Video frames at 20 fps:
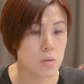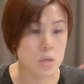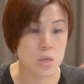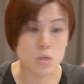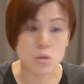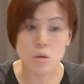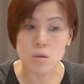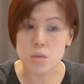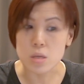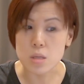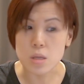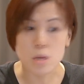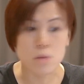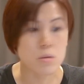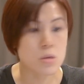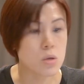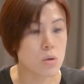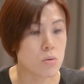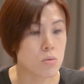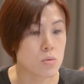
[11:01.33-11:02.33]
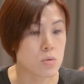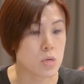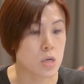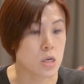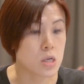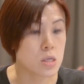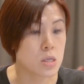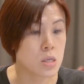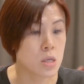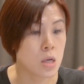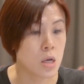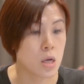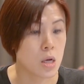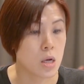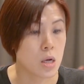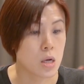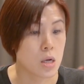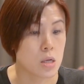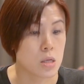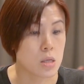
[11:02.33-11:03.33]
is not the nearest solution.
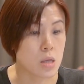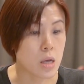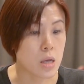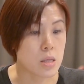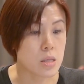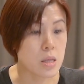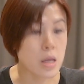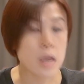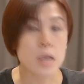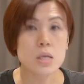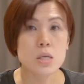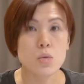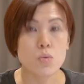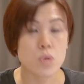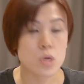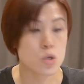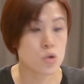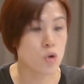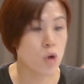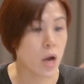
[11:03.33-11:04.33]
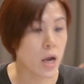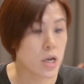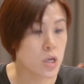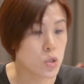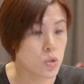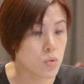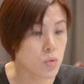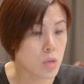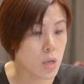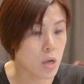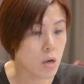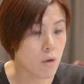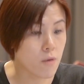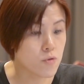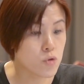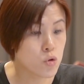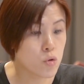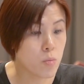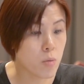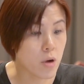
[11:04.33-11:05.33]
Then next, we try to think
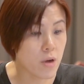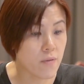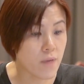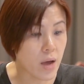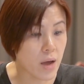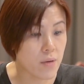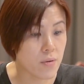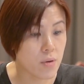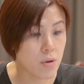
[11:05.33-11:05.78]
of 2.5.